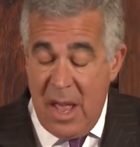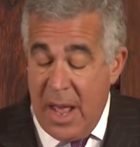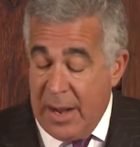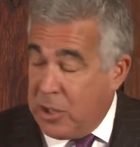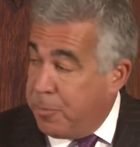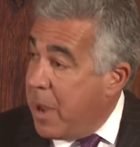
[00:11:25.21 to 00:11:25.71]

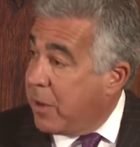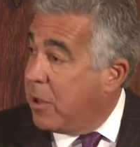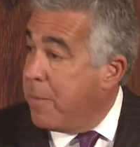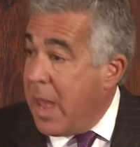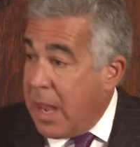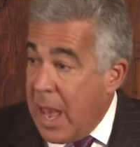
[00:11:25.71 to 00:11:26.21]
and expect
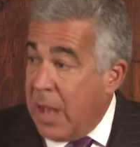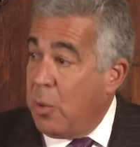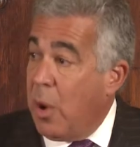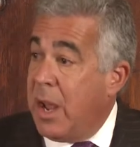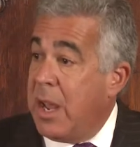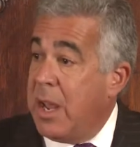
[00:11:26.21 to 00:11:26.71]
to make
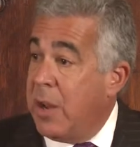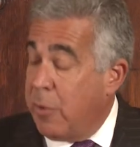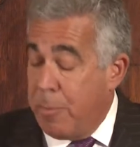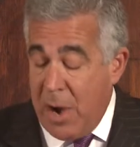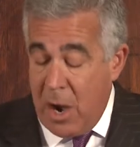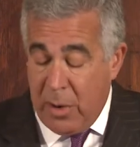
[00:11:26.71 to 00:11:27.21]
headway in
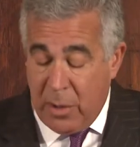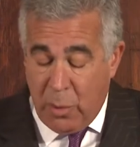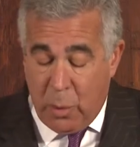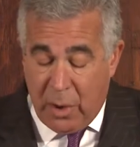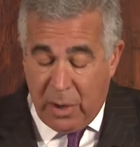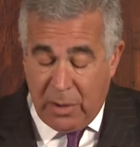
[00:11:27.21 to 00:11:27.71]
repairing
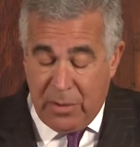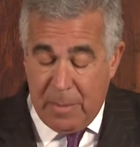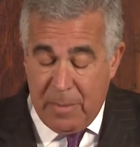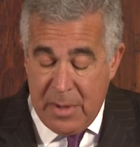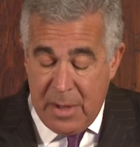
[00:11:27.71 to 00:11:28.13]
the world.